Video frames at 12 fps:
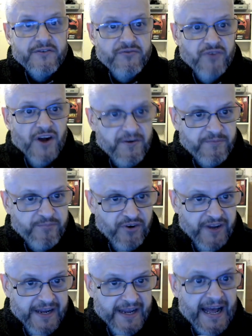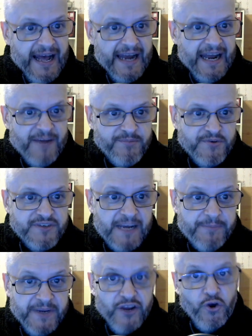Grand Prix at Abu
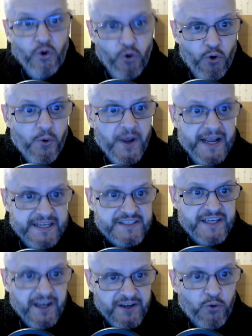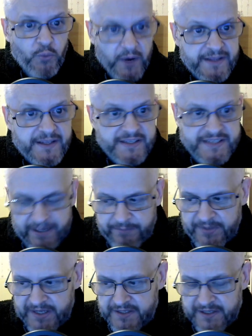Dhabi. Who is going to win the
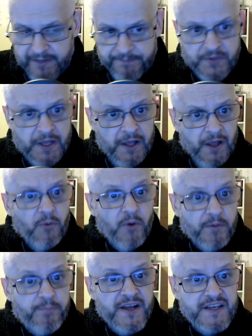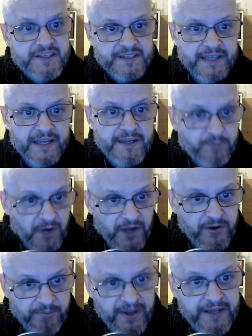championship? Well, personally,
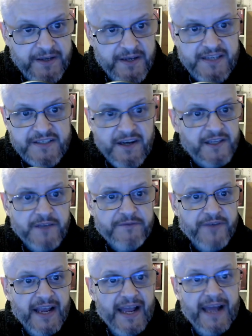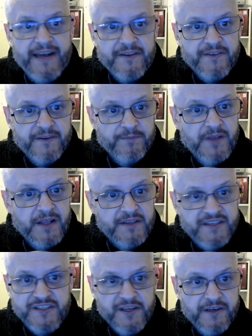my own opinion is I don't think any of them
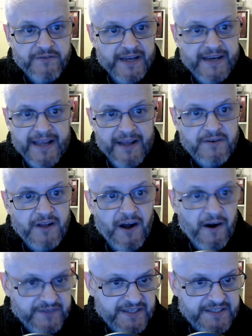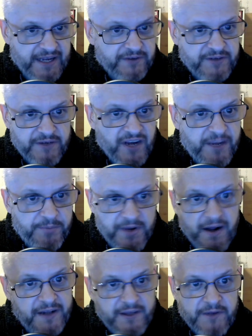deserve it now. After Saudi
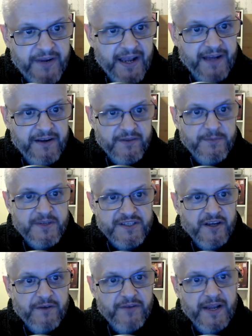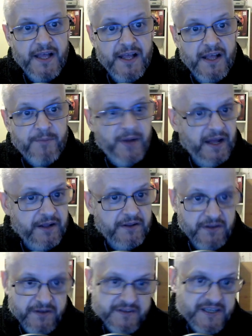Arabia, I don't think any of them deserve it. But
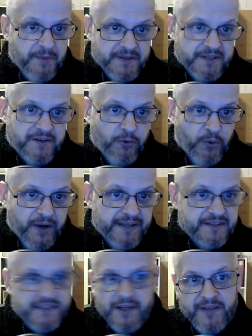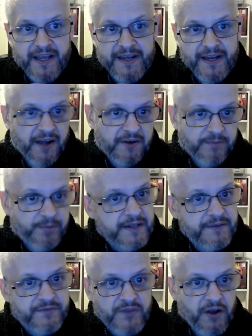someone's got to win it, so there you go.
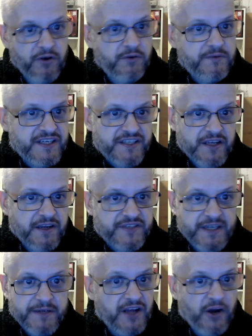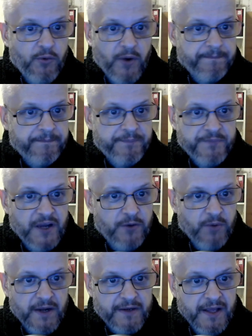But who deserves it? No one.
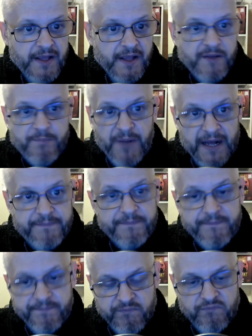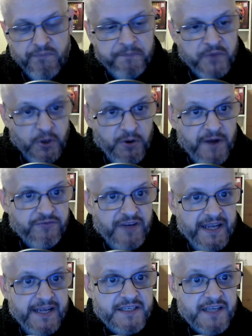No one. But whoever
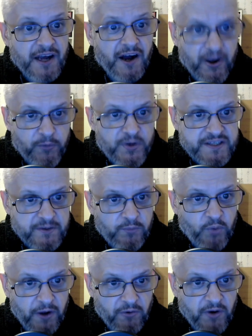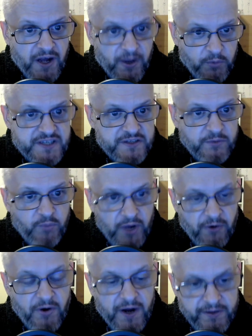it is, I wish them well. I wish them
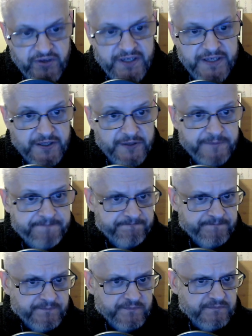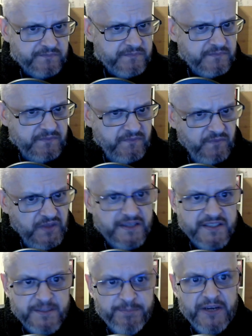well. I really do.
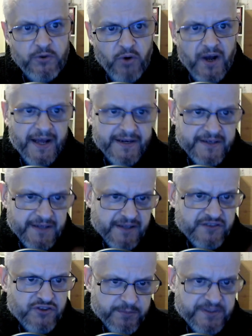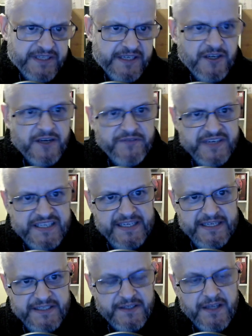Because it's been quite a topsy-turvy
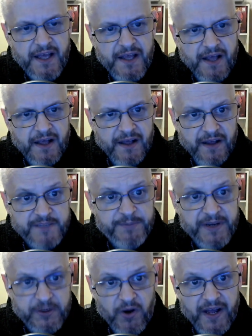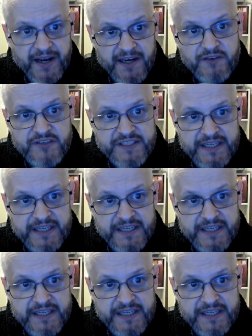season. It's been quite a close